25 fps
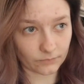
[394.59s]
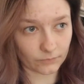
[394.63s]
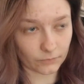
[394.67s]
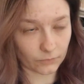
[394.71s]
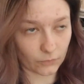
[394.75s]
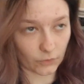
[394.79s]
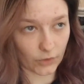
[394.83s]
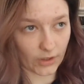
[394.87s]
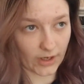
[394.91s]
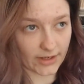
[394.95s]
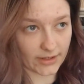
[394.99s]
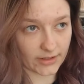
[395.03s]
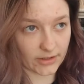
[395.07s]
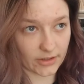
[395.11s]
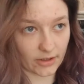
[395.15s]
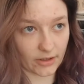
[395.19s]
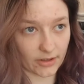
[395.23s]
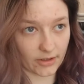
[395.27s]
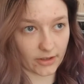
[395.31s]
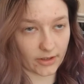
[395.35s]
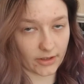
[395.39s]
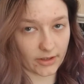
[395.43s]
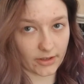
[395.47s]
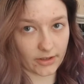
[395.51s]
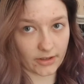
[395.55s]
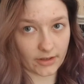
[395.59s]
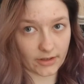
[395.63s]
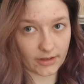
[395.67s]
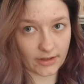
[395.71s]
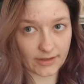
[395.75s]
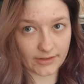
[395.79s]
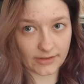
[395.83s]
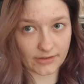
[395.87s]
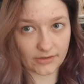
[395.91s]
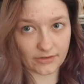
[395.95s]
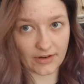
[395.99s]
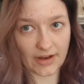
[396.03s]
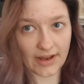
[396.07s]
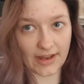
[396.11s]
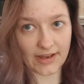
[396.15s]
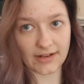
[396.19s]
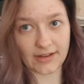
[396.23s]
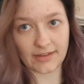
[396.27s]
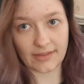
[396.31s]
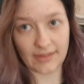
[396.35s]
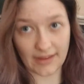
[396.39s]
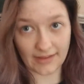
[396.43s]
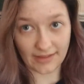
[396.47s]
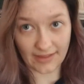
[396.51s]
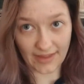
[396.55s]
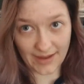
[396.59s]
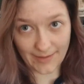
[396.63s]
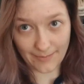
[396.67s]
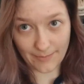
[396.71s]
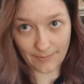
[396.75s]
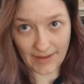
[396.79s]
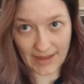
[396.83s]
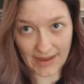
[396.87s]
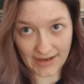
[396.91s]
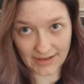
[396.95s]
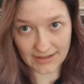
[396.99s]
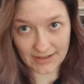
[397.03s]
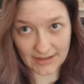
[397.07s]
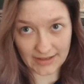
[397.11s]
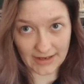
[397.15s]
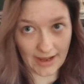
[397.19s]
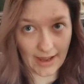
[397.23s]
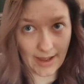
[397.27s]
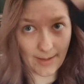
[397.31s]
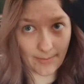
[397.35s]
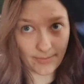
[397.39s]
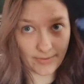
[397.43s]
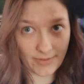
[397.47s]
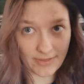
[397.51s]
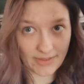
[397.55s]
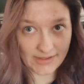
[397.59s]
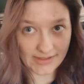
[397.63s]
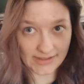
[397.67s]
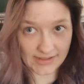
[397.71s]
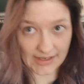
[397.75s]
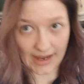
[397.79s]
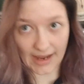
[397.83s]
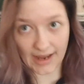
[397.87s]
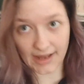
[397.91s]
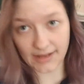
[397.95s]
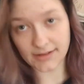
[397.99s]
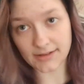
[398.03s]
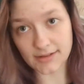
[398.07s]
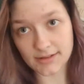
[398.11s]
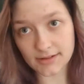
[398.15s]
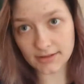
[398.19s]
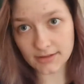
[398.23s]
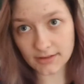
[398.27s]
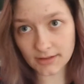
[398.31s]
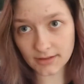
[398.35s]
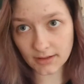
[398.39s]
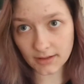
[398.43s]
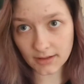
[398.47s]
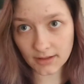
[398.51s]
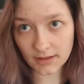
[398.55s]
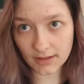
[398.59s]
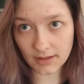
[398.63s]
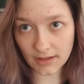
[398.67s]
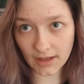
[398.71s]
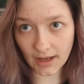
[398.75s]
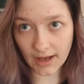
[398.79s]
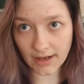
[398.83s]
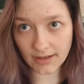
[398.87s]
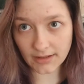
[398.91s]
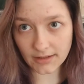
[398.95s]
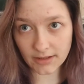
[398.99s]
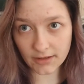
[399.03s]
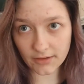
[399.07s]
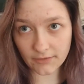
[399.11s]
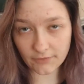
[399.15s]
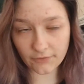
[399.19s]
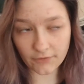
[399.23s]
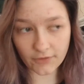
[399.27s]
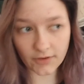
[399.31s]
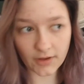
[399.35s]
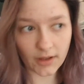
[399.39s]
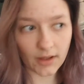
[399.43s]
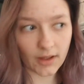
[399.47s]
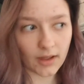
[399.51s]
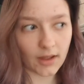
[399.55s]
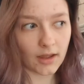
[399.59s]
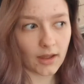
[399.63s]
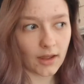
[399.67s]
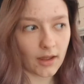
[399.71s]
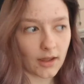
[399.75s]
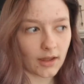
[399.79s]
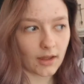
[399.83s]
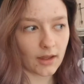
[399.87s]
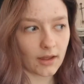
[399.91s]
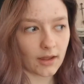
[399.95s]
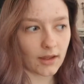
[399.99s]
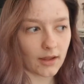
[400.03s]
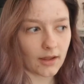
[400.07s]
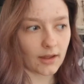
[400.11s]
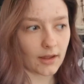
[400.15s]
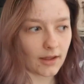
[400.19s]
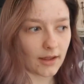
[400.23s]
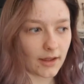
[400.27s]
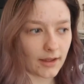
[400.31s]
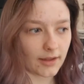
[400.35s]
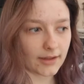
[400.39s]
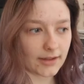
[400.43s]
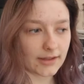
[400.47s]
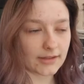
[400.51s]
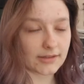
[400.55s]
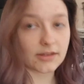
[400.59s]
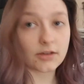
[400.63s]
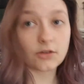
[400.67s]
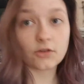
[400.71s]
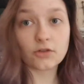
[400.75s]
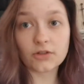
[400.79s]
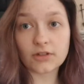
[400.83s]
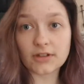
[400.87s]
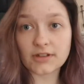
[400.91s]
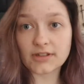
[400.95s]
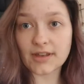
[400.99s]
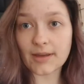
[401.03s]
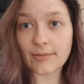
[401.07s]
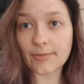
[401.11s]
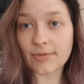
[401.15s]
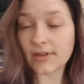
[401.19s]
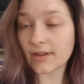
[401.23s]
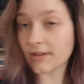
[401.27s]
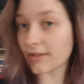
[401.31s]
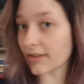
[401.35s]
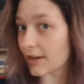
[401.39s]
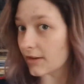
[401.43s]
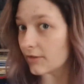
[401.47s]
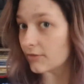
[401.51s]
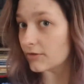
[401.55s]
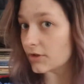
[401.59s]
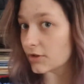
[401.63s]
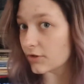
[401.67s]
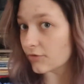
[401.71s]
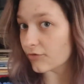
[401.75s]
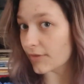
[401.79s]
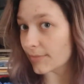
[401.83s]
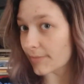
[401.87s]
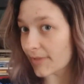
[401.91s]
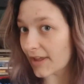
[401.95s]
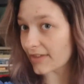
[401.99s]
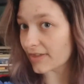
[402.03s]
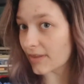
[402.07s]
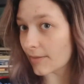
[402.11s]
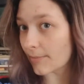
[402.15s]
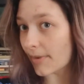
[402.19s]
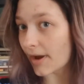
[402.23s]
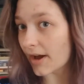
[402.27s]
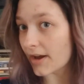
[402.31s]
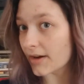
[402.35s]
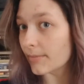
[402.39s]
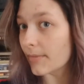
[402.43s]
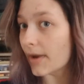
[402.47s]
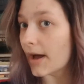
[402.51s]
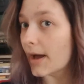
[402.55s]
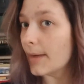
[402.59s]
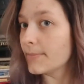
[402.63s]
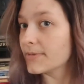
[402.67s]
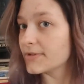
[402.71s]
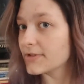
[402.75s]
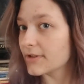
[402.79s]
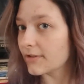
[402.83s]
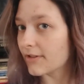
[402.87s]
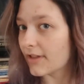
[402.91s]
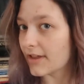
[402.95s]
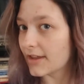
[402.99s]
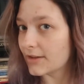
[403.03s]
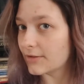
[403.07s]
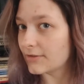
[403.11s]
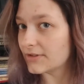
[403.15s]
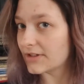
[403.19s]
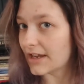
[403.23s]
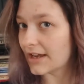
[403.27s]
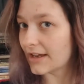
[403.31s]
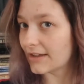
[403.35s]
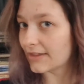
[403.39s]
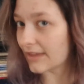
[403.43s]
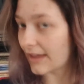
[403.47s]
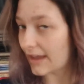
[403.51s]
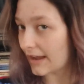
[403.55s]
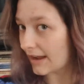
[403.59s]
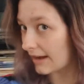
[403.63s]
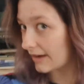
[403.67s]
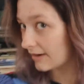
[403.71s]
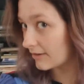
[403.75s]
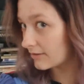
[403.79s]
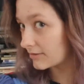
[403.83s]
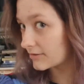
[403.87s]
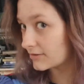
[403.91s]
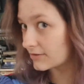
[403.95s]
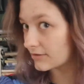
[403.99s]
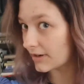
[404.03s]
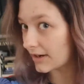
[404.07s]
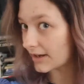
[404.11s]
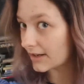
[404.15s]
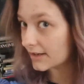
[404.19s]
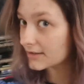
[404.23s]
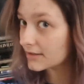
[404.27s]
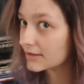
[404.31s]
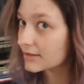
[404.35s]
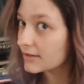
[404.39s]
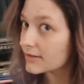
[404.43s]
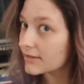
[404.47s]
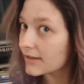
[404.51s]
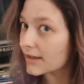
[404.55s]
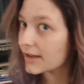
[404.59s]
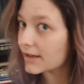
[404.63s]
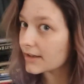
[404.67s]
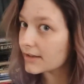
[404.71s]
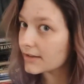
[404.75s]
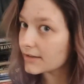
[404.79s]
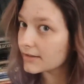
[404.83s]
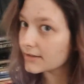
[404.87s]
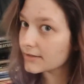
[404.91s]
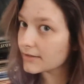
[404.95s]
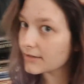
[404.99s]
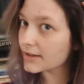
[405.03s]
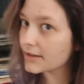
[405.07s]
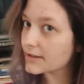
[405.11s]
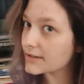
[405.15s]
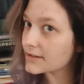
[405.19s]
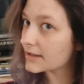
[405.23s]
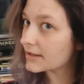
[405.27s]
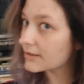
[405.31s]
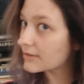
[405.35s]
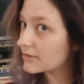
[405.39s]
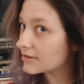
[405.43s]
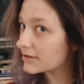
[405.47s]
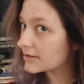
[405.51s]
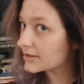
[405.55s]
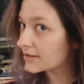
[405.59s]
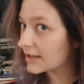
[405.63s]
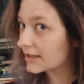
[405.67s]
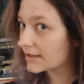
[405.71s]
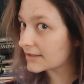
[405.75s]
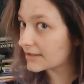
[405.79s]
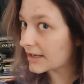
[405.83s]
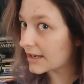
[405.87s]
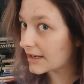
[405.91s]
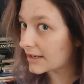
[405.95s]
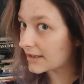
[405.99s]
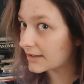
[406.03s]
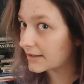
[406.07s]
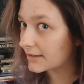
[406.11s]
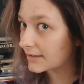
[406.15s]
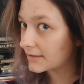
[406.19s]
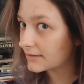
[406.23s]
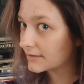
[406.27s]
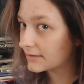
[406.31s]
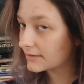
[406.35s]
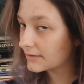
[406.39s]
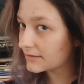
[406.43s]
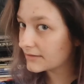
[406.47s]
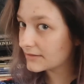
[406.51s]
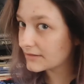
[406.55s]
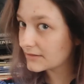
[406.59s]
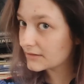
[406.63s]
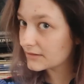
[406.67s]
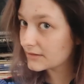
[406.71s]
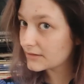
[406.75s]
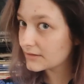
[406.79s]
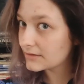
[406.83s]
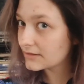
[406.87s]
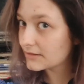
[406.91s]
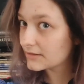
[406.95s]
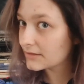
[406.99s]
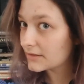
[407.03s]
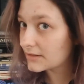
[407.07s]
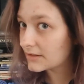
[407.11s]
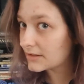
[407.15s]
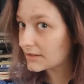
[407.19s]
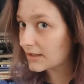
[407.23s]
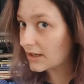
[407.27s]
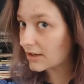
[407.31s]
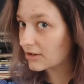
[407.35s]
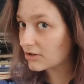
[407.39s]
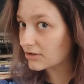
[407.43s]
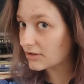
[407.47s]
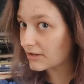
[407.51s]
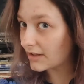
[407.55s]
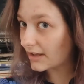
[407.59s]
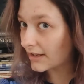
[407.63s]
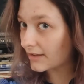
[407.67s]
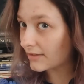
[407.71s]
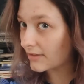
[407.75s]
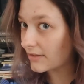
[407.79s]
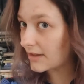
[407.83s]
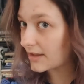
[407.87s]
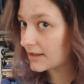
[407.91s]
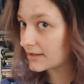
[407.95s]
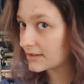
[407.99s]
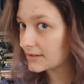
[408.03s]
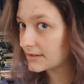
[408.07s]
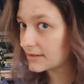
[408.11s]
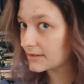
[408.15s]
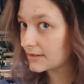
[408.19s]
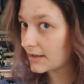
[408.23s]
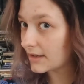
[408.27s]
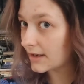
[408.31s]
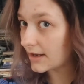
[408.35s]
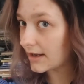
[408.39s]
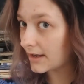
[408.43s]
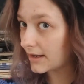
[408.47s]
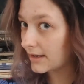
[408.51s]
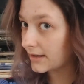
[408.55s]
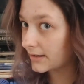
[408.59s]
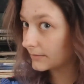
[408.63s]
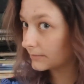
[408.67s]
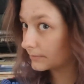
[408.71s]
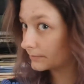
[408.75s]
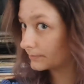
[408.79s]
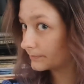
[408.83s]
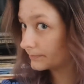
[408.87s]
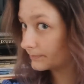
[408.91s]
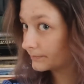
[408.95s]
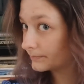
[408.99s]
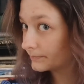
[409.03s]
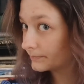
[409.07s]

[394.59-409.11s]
where I took a strand and then like painted up the sides, kind of, is usually something that you do from like the bottom up. So like you take the hair strand, like let's say you just like take a section like this, and